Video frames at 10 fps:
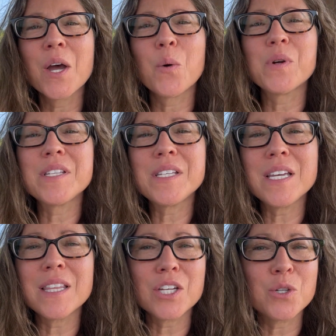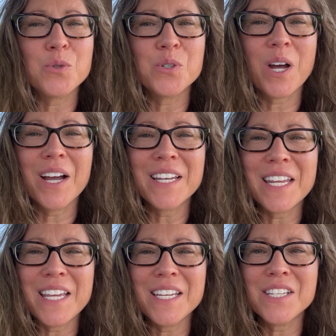would see that you do not
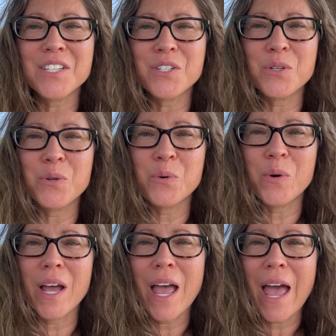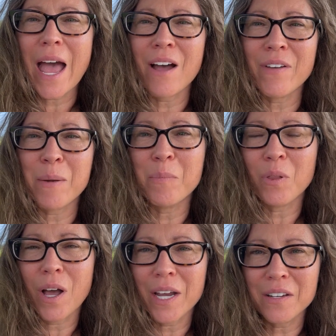need to have a
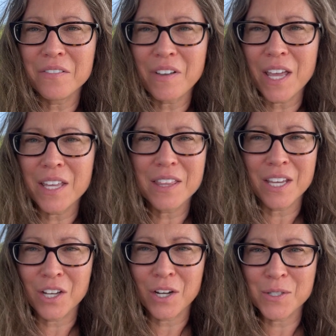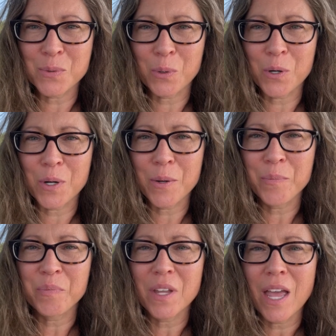blind faith in God's Word.
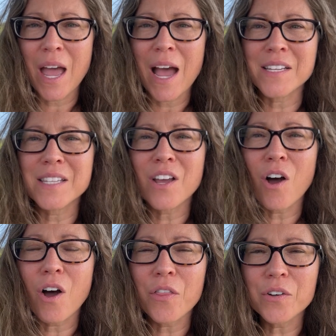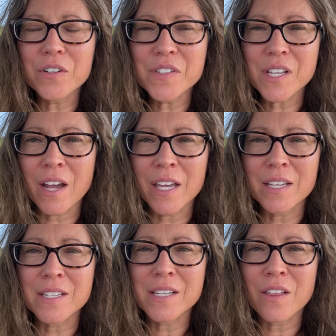As the author of
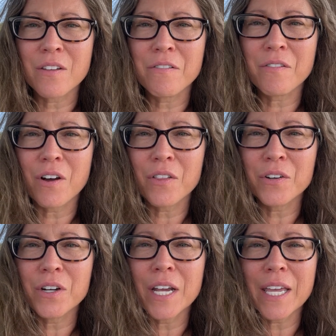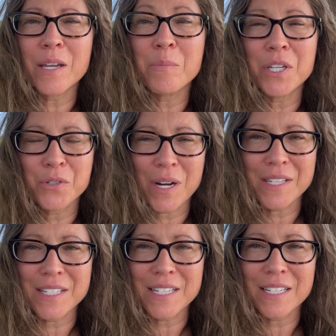science, the Father can be
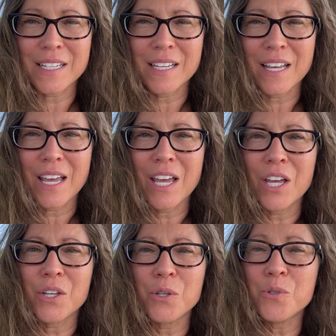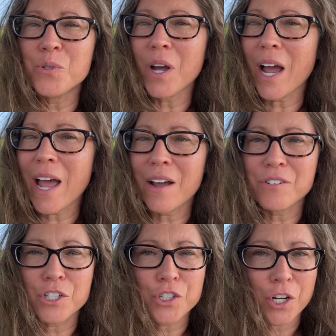trusted. You do not have
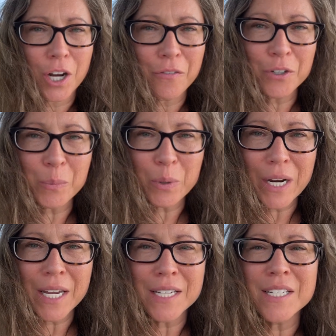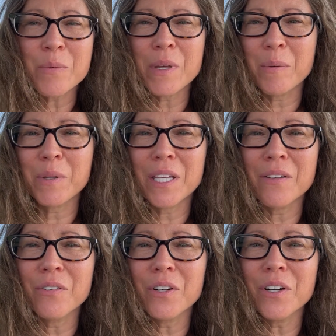to shut off your brain to be a
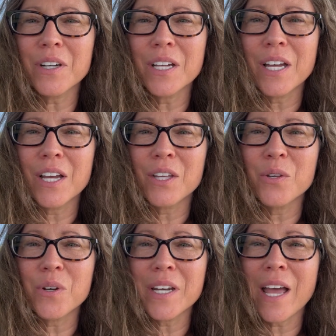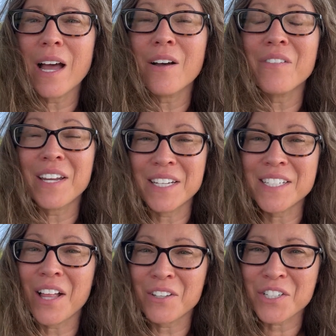believer. You can have an
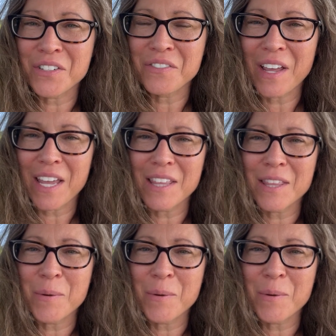intelligent faith.